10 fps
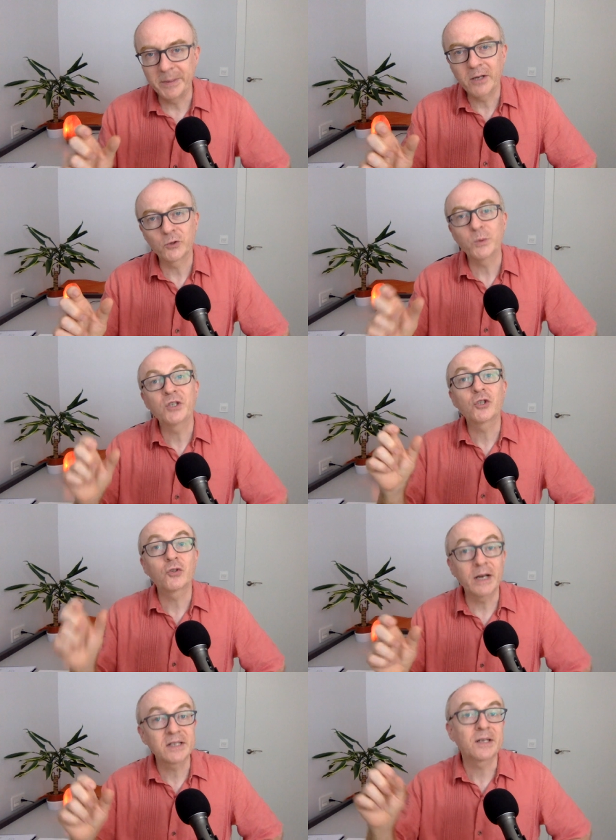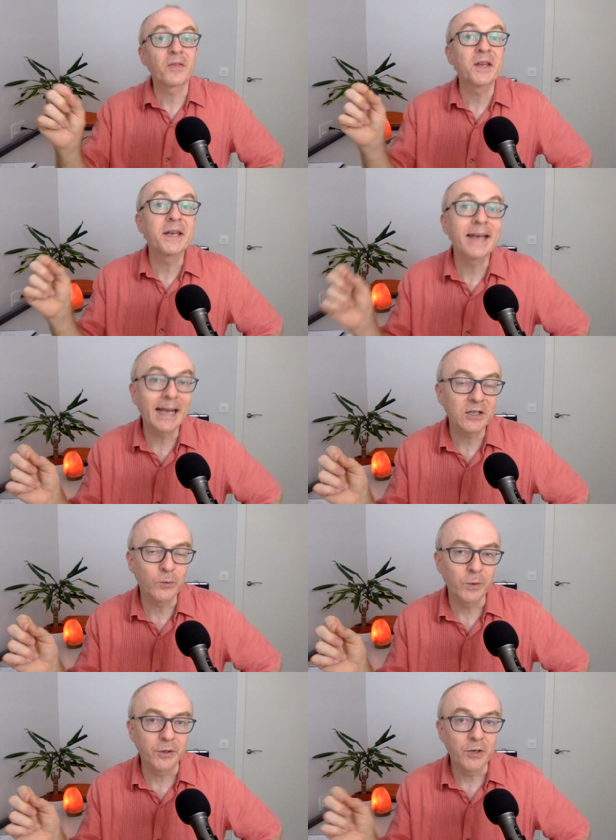because we stress the
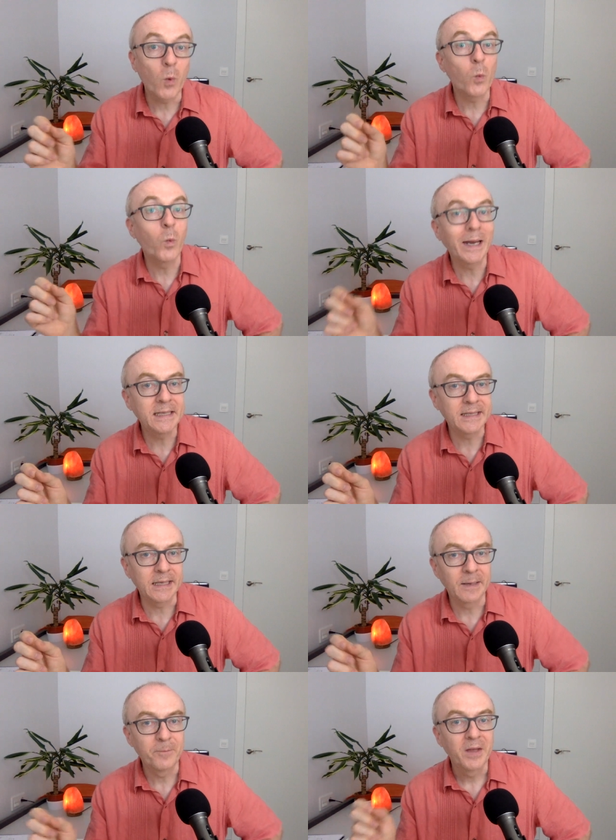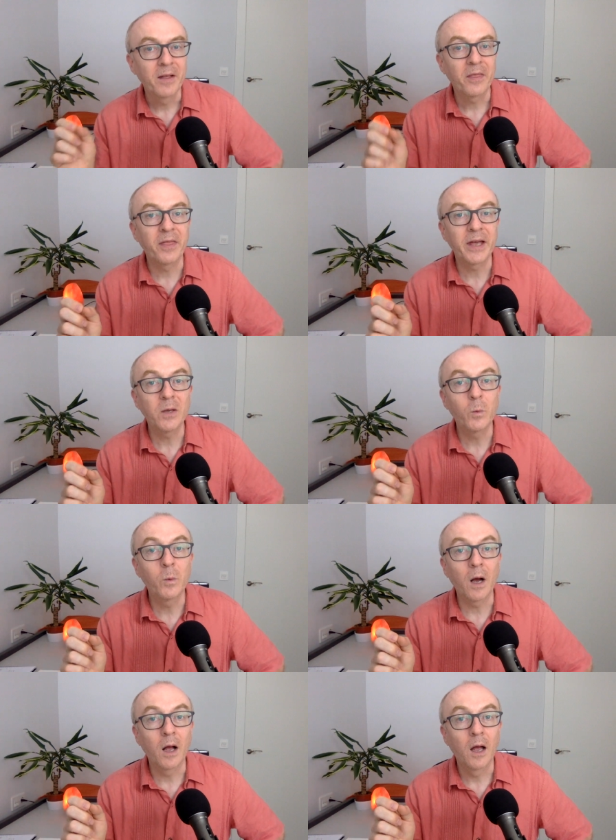next word, waiting. They
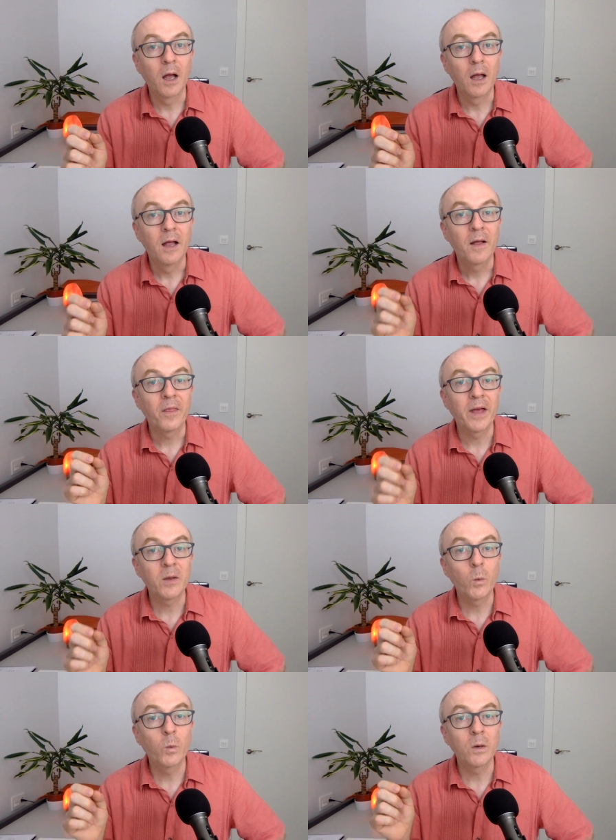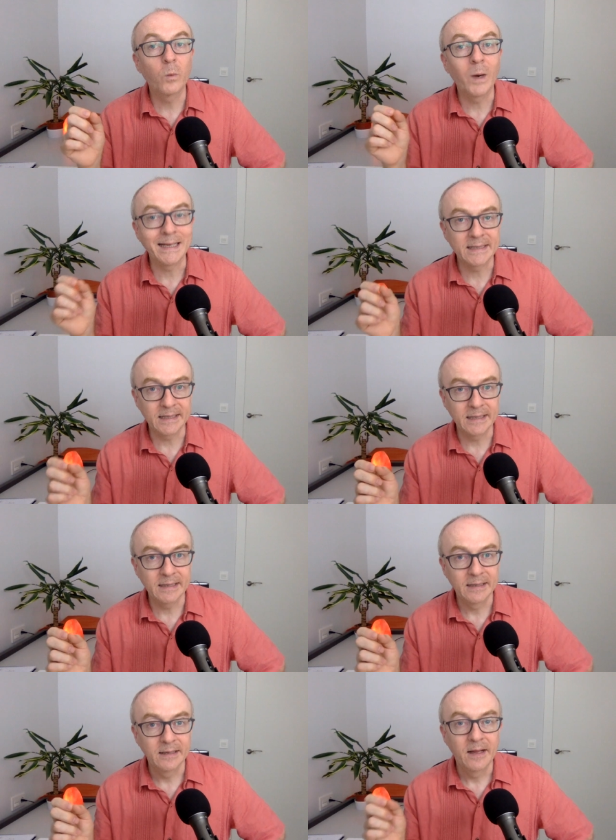were. They were waiting.
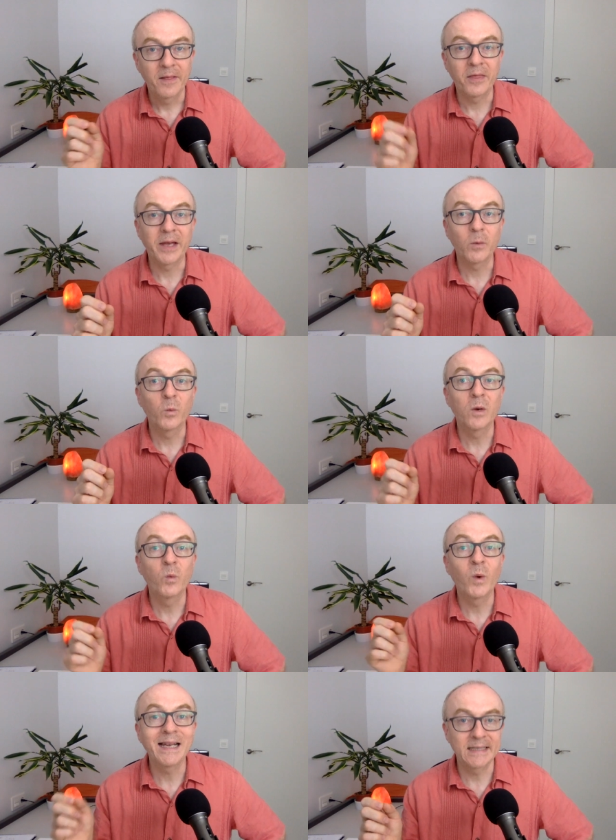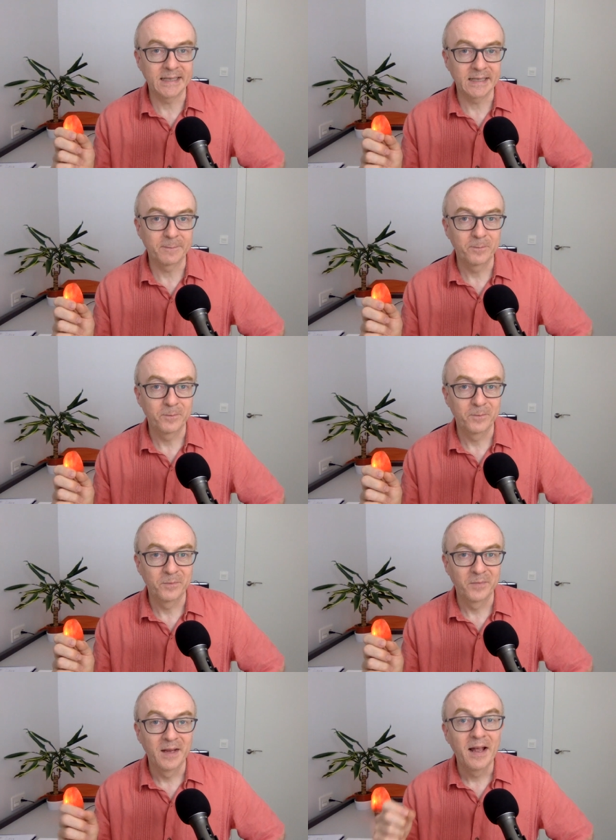They were waiting.
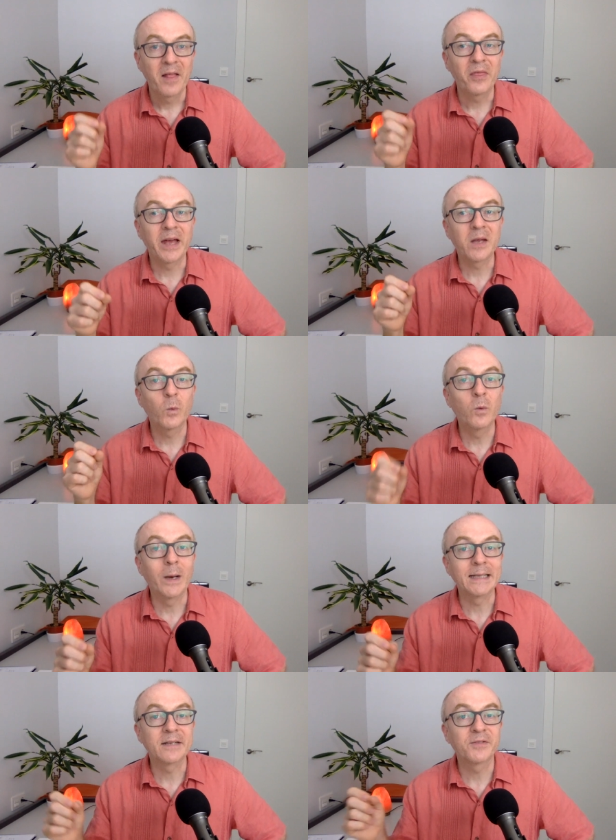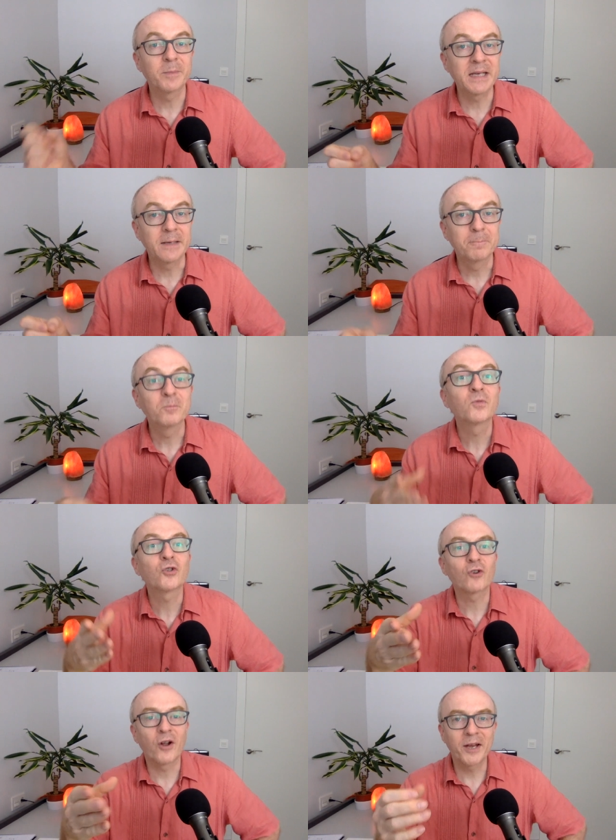They were waiting for me.
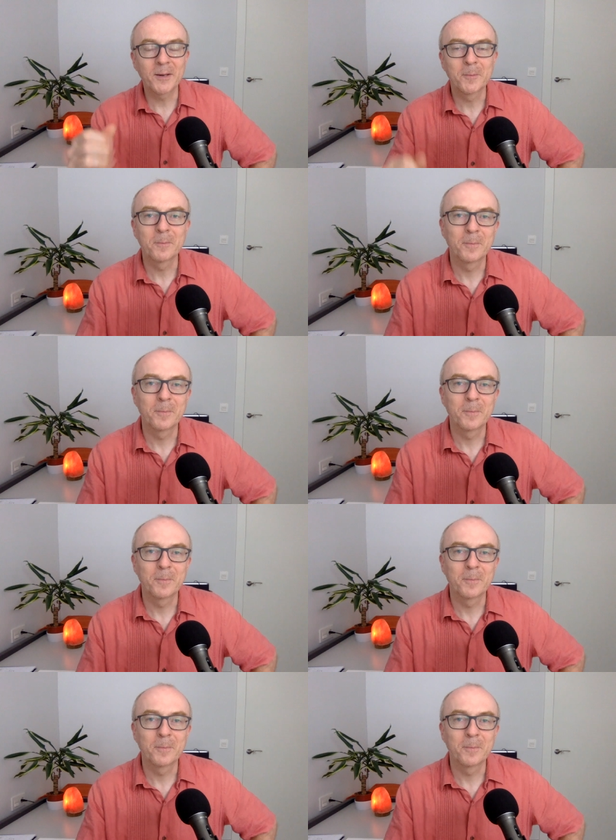Try.